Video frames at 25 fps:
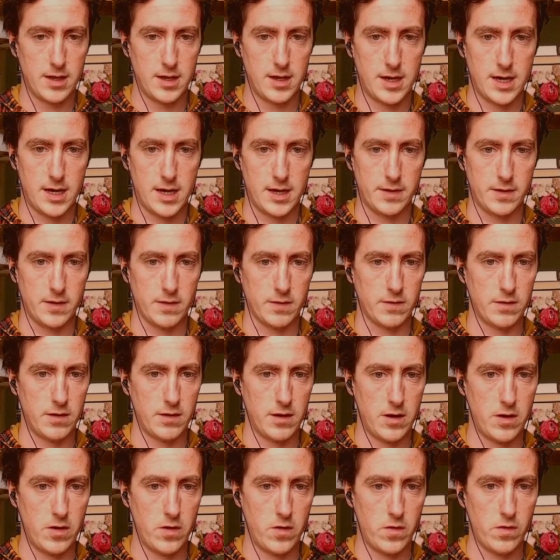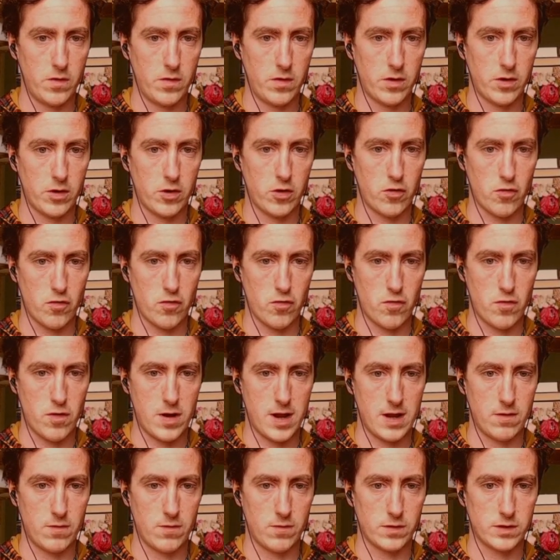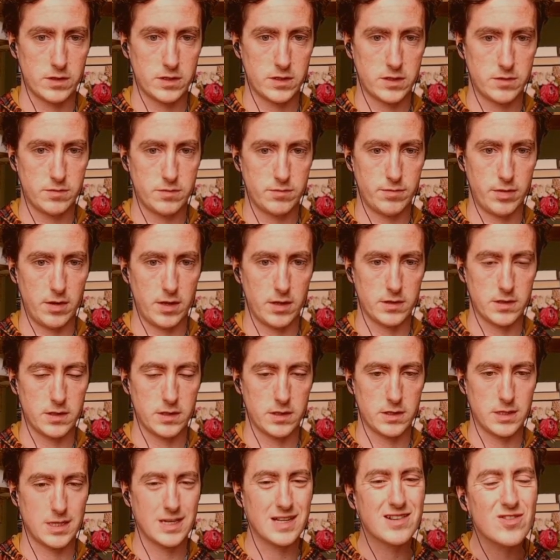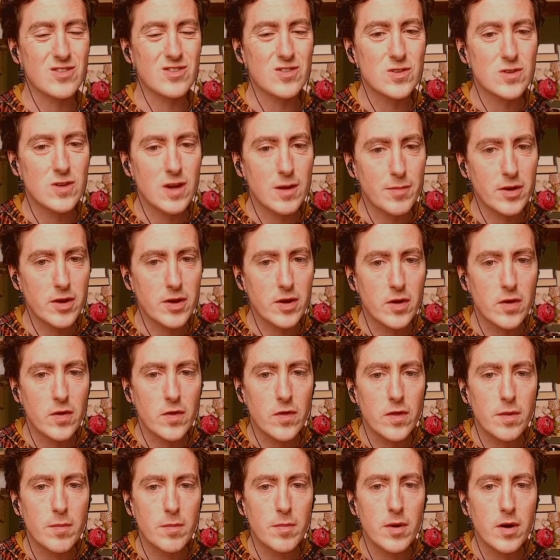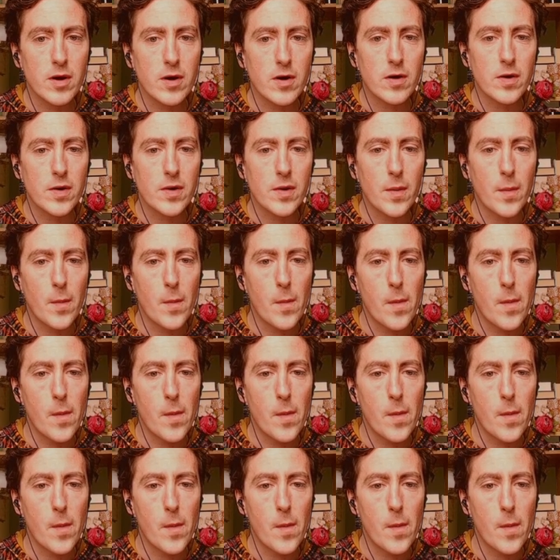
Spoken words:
And there's no great responses. It does drop another pawn.